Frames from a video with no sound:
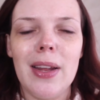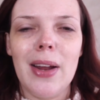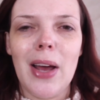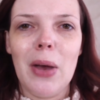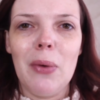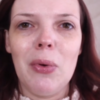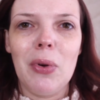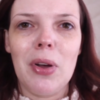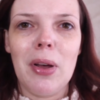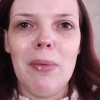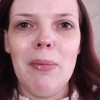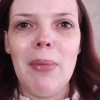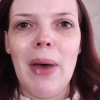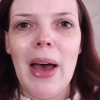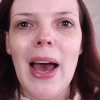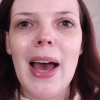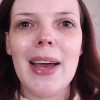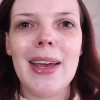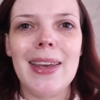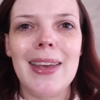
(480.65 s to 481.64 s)
then I will come
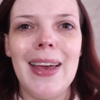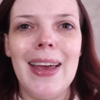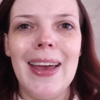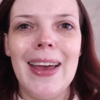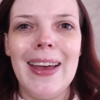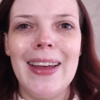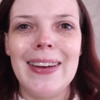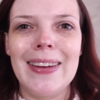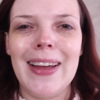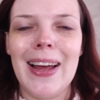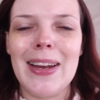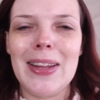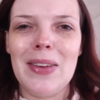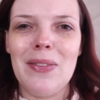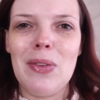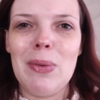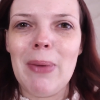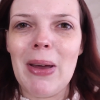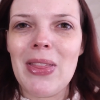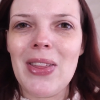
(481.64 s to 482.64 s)
back and kind of
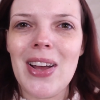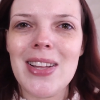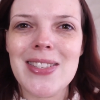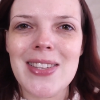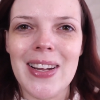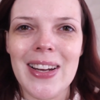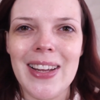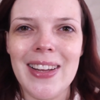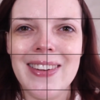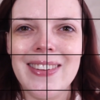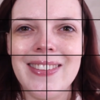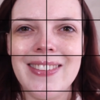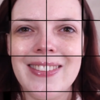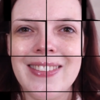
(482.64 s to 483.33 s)
give you my thoughts on it.